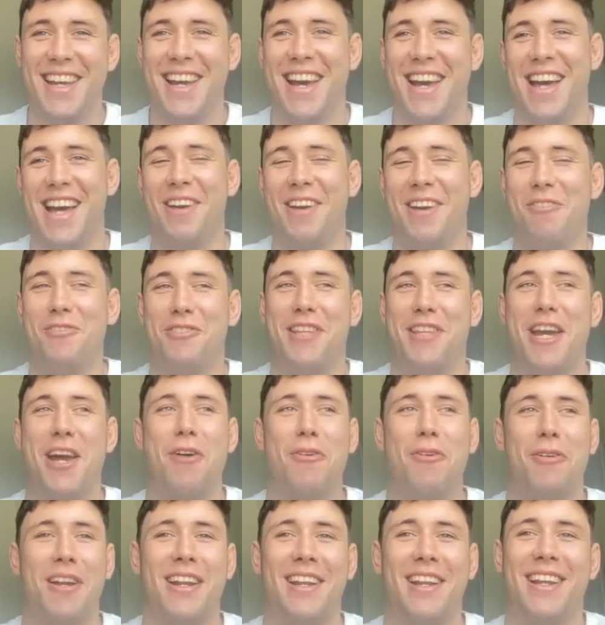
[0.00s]
I was
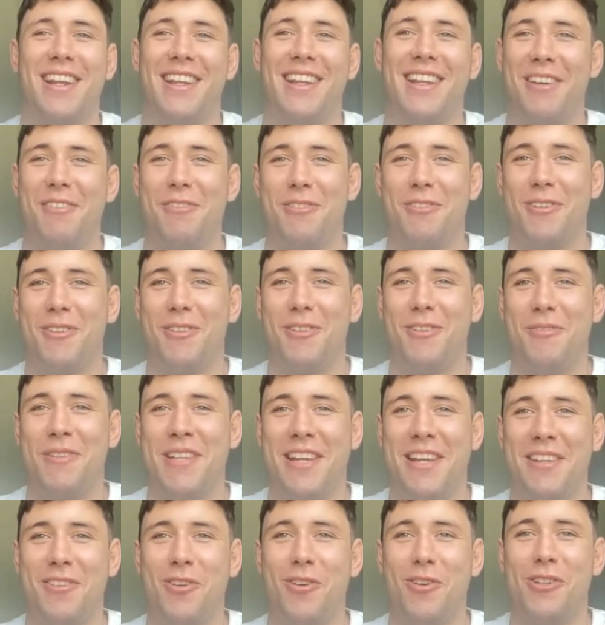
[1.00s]
there when I think it was you
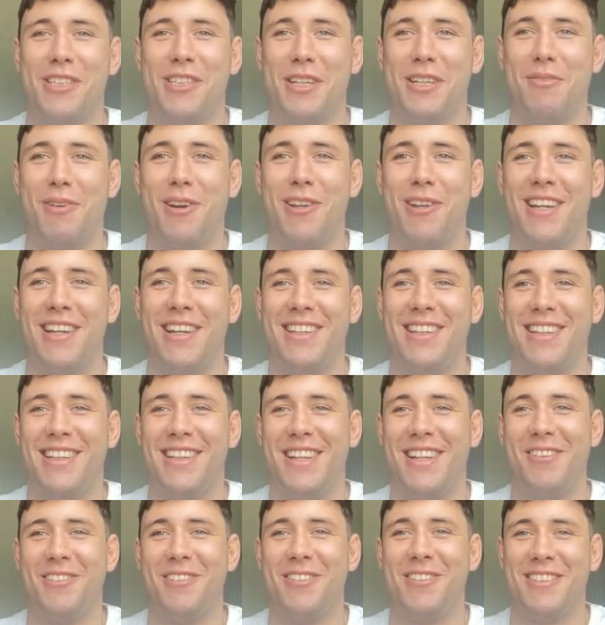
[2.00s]
texted Hodgie about that,
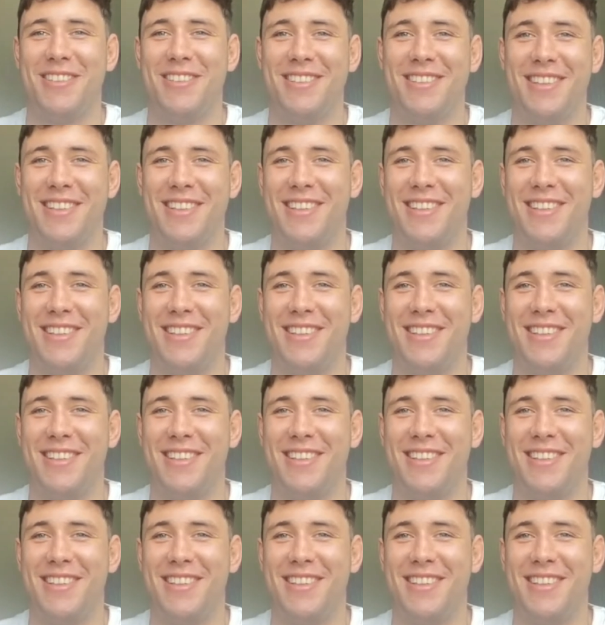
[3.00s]
and he was just,